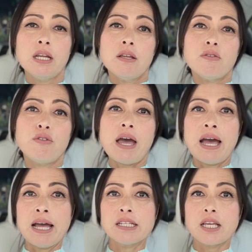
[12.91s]

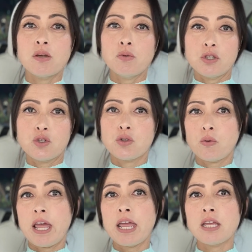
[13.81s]
that it would
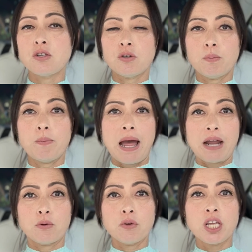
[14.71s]
drain your
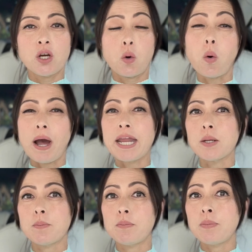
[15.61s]
battery quite a
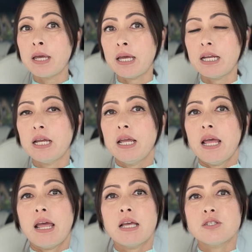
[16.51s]
bit.
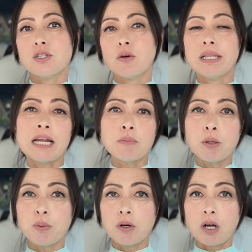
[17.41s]
And so a lot of
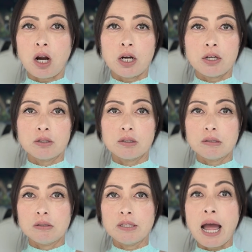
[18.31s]
people are
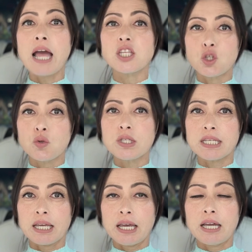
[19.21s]
not
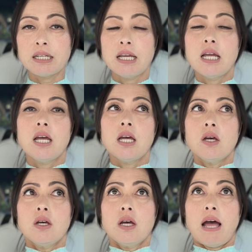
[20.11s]
using it.
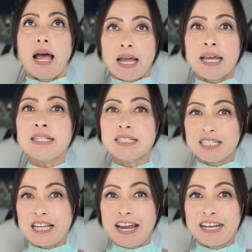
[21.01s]
I
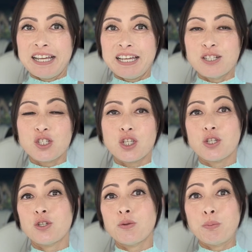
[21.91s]
decided
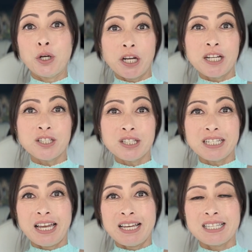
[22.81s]
to put it to
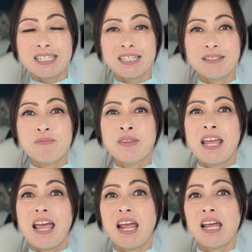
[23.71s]
test
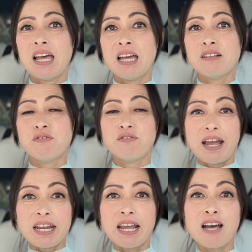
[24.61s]
and
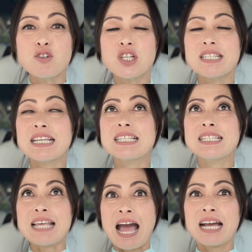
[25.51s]
find out just
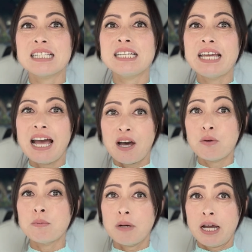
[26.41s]
exactly how
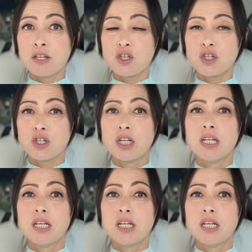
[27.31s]
much